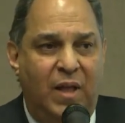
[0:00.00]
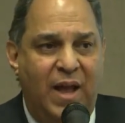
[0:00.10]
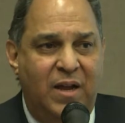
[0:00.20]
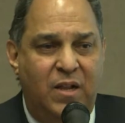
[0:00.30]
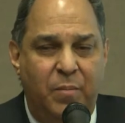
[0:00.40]

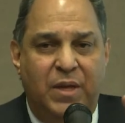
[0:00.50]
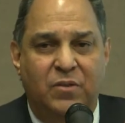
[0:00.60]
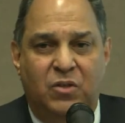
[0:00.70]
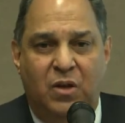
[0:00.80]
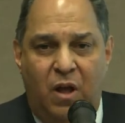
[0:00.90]
academic, and
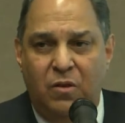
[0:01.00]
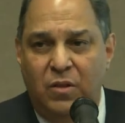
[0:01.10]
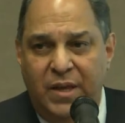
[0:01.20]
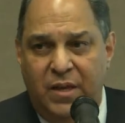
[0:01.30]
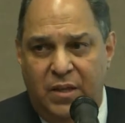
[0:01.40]

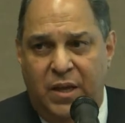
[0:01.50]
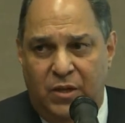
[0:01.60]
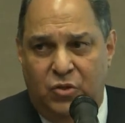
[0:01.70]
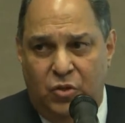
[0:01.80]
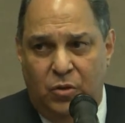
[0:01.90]
scholarly in
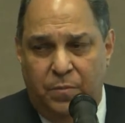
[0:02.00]
nature.